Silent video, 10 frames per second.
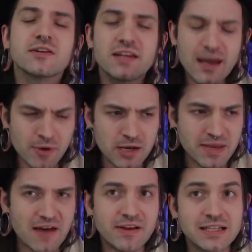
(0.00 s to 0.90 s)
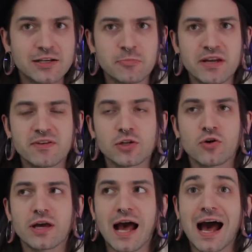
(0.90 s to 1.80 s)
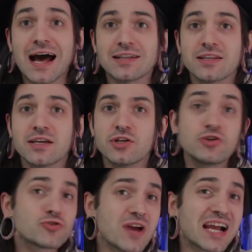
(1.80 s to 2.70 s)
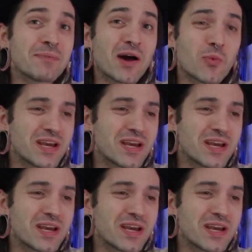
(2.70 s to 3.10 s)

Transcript: Today we're going to be having a little bit of a look at the new track by